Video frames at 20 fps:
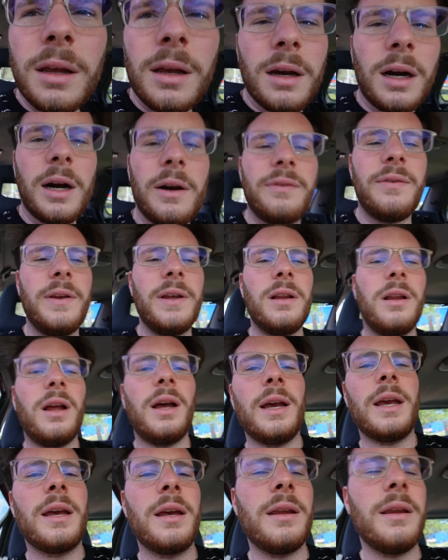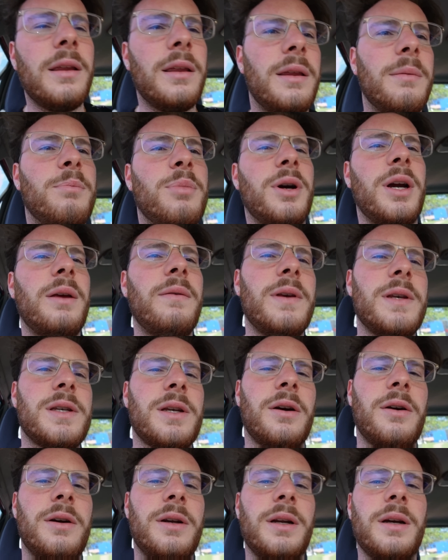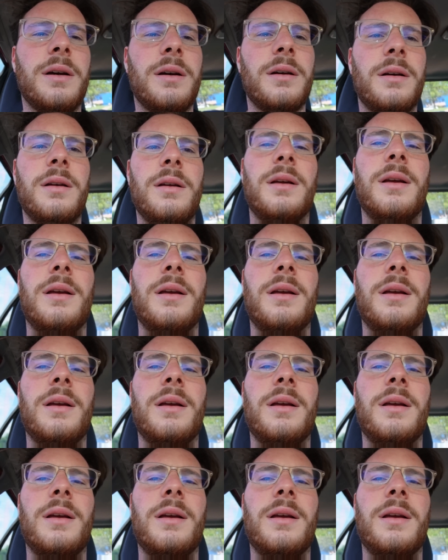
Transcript: I feel like the previous owner,